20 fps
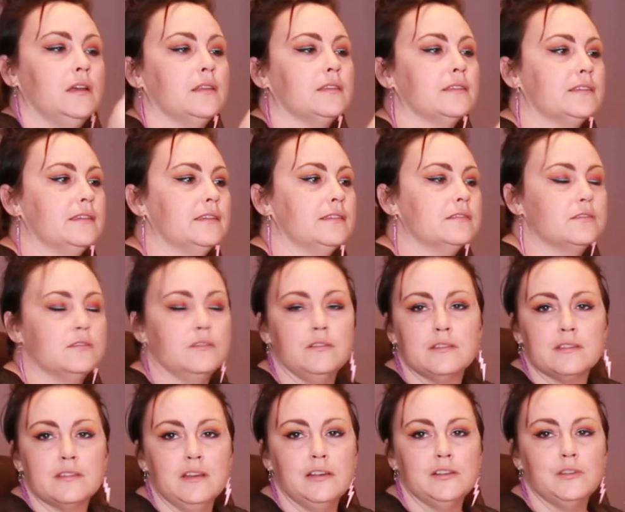
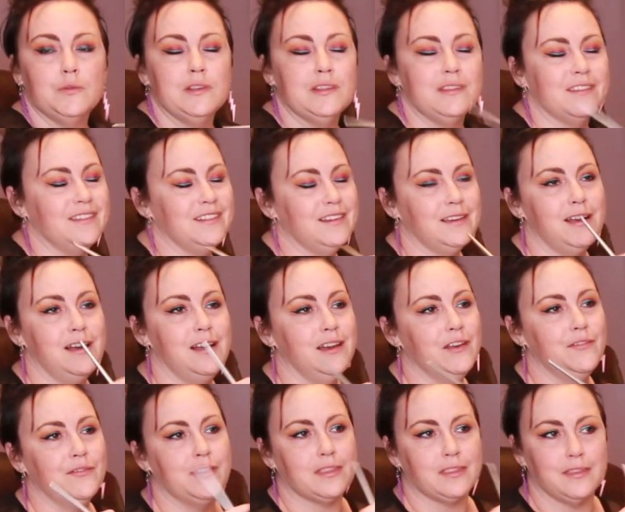Sisters, not twins, and I kind of
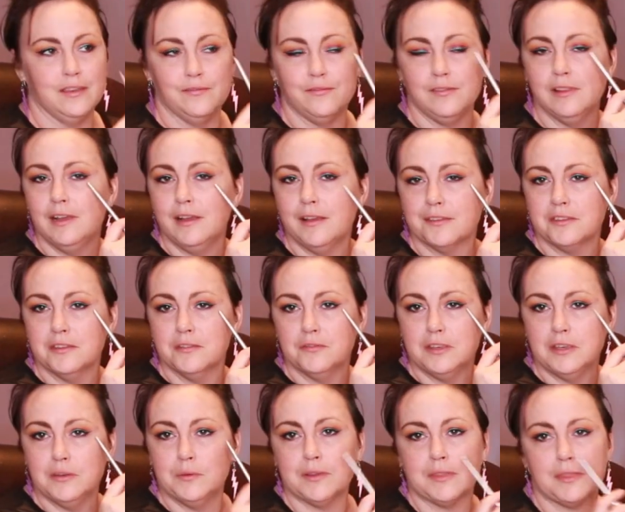have the same
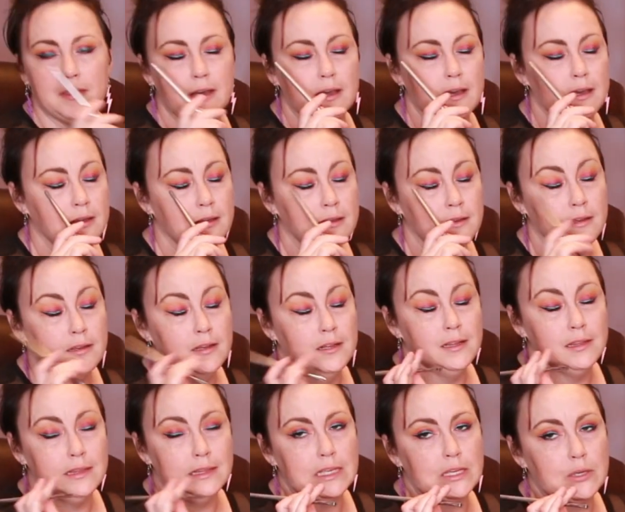philosophy with the
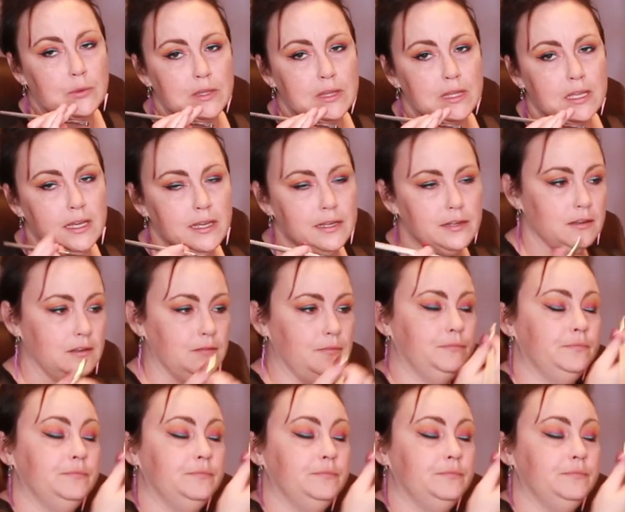liquid liner.